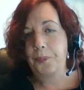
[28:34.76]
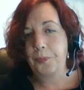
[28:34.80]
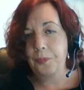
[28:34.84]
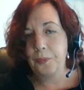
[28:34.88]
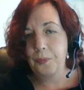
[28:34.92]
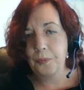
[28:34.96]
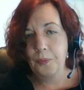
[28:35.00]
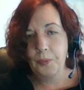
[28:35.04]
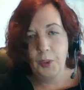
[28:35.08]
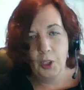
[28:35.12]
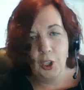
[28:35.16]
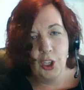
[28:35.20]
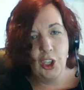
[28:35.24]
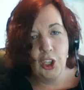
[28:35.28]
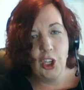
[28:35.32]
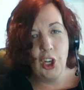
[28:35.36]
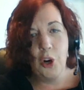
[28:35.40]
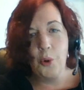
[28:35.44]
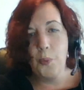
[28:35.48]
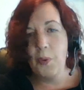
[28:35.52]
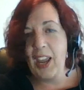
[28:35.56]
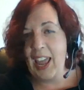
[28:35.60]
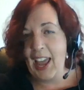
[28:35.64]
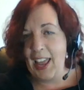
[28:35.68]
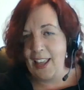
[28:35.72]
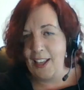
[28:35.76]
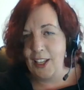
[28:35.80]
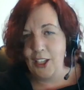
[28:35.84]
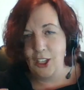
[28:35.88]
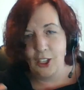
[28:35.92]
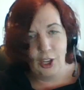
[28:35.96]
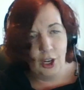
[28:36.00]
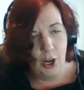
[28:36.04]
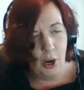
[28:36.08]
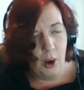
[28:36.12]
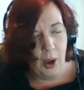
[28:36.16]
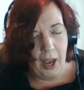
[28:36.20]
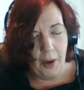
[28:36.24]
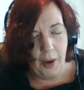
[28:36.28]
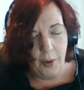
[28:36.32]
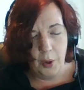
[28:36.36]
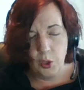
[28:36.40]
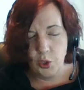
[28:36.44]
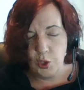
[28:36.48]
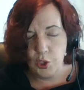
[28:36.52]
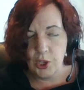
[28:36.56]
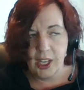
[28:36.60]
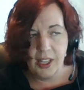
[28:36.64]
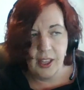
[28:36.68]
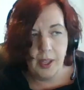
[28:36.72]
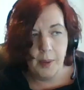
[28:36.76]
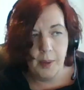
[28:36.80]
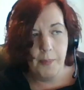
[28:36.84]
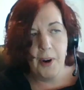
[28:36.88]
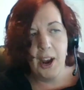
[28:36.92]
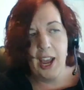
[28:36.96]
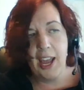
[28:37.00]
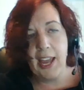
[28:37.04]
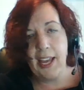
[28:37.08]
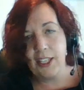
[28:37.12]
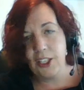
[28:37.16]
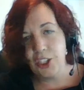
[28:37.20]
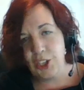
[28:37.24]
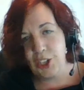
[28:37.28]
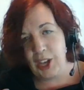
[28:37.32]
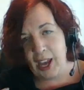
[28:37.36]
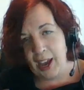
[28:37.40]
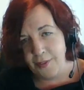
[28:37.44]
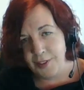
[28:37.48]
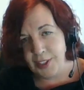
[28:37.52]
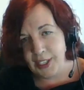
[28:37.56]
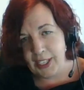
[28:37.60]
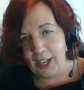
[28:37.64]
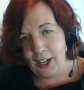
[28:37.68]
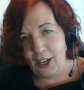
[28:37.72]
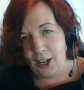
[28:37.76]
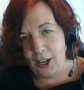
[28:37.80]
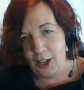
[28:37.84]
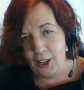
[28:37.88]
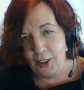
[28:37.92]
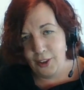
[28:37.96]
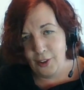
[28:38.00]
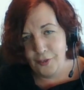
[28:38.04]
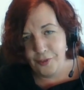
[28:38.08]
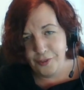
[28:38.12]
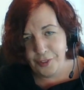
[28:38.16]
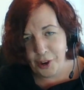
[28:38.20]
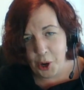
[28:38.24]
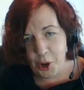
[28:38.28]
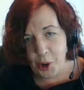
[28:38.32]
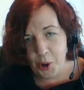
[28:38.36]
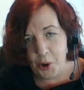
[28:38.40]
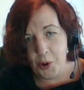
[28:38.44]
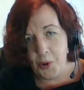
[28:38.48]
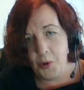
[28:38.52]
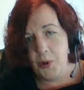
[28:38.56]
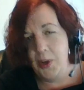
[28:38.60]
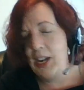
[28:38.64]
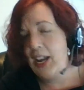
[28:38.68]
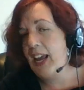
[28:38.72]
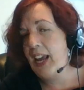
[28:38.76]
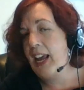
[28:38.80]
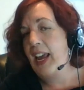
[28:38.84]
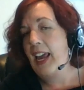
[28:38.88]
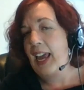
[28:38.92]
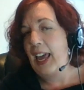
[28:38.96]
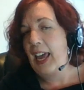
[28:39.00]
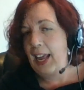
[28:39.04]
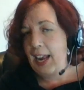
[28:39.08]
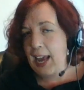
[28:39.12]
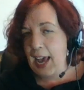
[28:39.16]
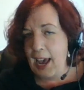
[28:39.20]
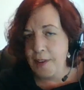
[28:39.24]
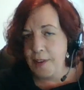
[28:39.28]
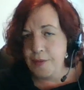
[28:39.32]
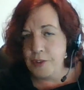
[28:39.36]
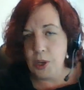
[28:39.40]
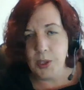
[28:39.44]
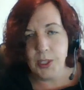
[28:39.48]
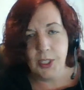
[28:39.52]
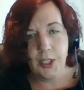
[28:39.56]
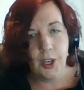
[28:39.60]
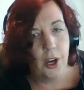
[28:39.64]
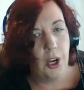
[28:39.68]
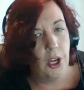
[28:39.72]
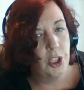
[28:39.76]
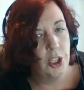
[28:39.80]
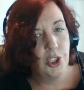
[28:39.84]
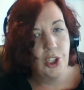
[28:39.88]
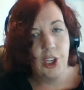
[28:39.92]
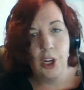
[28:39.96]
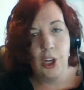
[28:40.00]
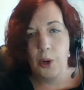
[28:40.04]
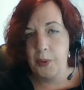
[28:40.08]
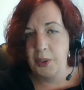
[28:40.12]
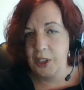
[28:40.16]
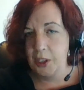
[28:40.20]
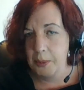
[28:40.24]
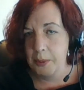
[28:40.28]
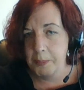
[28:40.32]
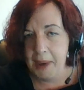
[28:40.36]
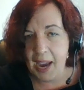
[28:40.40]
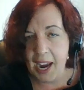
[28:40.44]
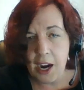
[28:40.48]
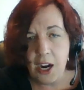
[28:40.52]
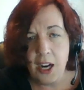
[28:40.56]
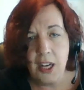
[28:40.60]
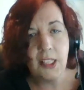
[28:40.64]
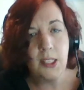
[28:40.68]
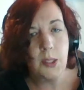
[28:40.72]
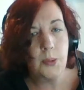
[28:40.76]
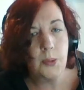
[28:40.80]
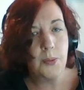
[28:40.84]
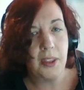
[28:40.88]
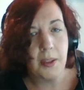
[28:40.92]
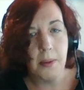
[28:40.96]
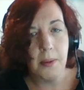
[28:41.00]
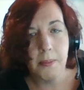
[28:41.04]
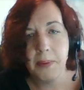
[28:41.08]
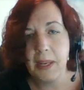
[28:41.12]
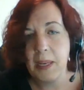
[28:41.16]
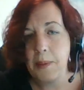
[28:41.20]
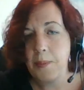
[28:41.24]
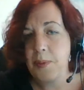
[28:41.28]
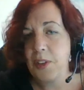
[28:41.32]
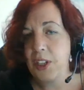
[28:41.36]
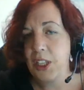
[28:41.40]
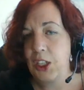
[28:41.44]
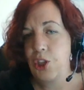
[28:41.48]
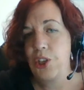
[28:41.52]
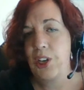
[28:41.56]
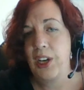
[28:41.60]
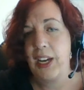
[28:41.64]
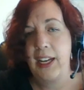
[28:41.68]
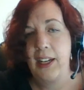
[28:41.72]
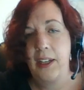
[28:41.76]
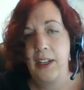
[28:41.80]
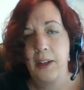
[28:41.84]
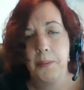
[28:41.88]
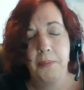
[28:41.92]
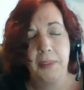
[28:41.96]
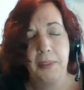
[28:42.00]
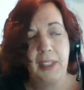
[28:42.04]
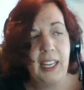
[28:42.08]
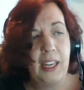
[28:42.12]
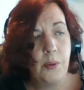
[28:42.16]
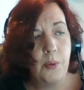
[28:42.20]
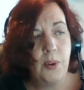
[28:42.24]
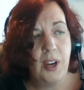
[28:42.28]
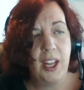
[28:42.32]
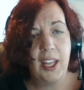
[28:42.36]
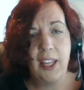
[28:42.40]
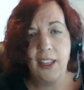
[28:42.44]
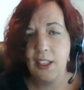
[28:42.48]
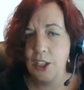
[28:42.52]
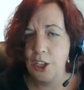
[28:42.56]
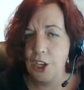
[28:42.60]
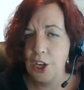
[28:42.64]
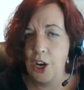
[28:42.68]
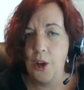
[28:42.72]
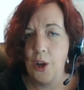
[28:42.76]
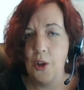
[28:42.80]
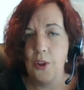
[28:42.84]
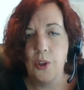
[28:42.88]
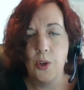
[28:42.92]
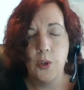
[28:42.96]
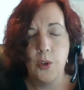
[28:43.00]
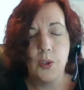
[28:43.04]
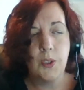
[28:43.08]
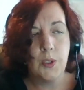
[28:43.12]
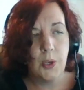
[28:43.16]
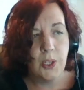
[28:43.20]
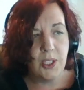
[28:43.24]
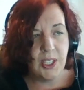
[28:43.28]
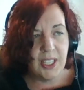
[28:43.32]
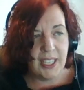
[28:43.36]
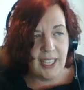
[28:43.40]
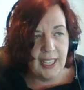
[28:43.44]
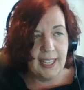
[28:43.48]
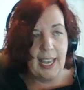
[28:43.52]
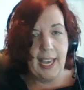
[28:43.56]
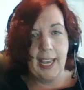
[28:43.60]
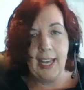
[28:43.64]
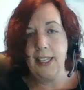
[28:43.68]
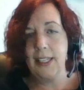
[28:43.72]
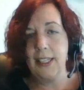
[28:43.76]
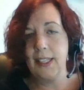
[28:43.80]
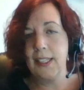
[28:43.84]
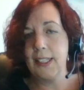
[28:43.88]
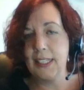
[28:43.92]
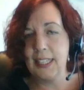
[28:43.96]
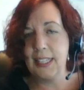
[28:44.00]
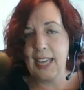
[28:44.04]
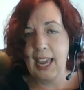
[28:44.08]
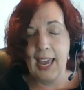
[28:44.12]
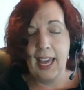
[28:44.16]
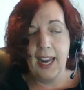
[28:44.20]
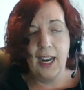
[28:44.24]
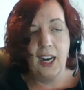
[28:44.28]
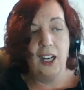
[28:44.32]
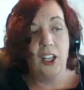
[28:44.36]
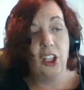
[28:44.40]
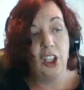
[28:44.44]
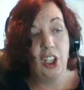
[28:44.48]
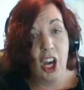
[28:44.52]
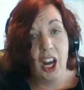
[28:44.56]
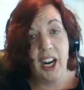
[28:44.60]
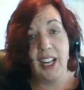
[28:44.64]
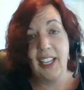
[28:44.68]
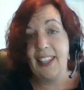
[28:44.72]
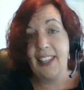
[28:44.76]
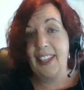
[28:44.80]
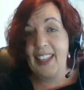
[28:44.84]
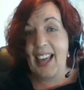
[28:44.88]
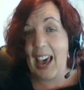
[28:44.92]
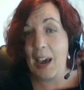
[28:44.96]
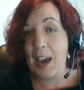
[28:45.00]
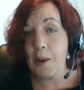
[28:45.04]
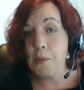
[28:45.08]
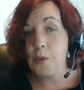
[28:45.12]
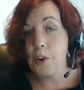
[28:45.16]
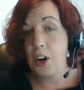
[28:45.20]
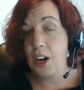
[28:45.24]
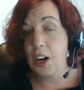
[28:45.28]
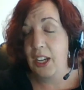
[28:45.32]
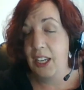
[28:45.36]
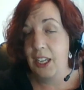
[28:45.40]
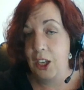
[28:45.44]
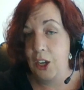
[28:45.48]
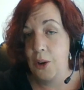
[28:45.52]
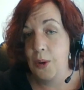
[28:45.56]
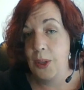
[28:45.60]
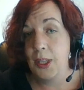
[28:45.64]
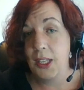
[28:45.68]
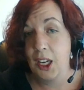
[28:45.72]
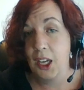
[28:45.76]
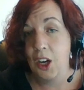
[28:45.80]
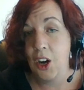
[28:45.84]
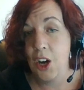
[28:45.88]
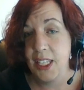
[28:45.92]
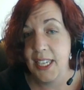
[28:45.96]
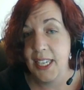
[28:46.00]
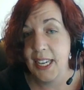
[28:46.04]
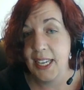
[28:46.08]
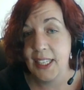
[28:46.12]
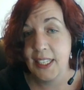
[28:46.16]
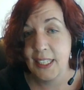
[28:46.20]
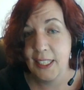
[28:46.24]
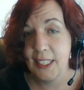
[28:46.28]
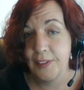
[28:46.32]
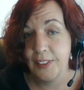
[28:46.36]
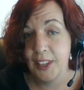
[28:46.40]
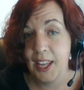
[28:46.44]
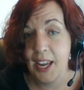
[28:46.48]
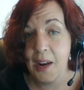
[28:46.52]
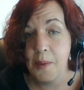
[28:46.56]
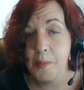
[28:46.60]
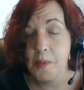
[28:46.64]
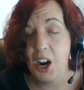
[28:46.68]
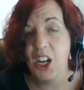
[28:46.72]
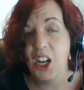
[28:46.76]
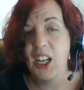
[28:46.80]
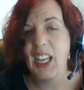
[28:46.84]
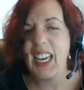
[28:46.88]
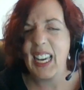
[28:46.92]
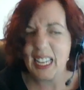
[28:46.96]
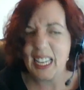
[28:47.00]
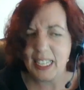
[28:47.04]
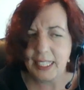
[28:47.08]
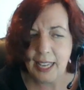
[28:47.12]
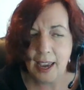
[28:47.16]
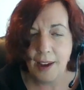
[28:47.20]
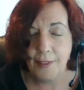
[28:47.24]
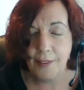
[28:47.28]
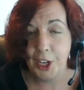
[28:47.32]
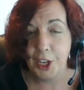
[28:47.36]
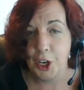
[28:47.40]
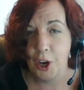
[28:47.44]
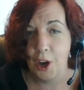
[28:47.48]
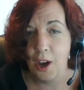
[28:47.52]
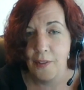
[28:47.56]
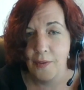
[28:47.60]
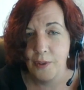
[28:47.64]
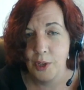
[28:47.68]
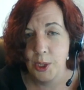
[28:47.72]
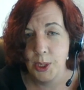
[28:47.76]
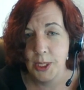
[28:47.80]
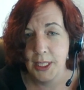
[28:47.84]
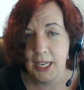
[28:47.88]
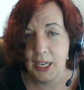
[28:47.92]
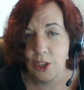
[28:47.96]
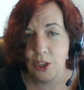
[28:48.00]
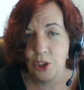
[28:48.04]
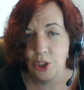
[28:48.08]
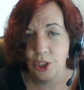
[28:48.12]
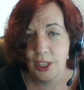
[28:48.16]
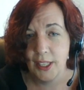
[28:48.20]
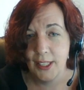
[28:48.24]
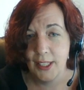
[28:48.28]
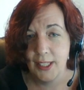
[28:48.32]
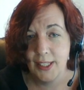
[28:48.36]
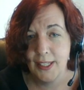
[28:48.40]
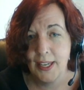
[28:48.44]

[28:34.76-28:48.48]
you know we you know how during the breaks you have to get on the phone and have those calls you know with your parents with the people that you're incomplete with you know those sorts of things and a lot of that work you know in the context of landmark is having conversations